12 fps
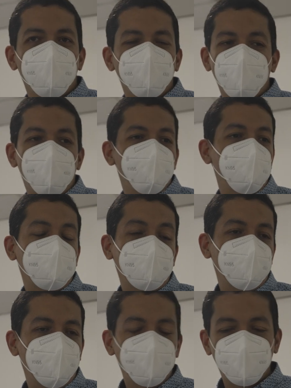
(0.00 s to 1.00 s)
Some of the
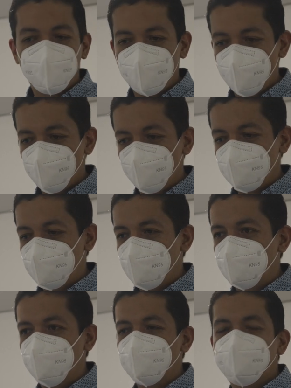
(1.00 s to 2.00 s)
applications are, for
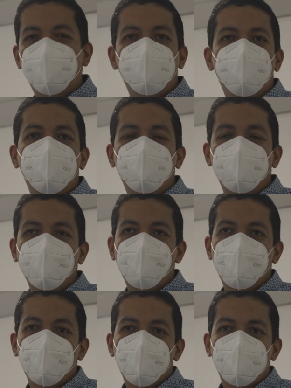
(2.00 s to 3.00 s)
example, selling
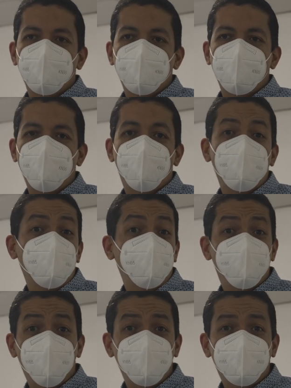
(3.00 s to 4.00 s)
prepaid
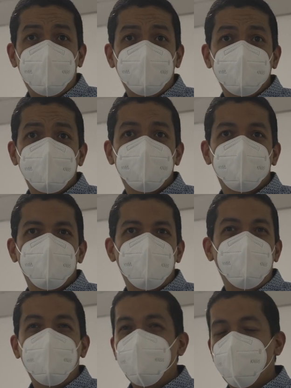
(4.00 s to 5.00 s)
phone balance. A
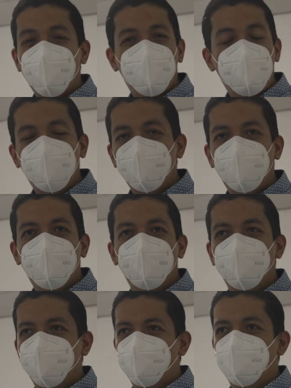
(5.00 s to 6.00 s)
lot of people
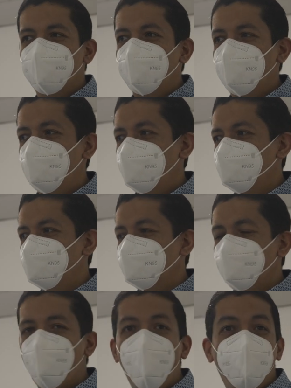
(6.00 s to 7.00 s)
here have
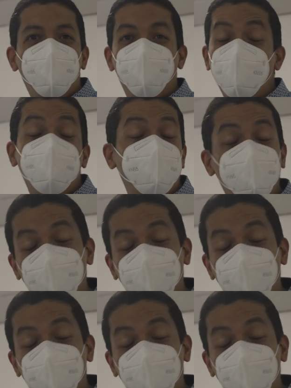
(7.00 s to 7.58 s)
one or even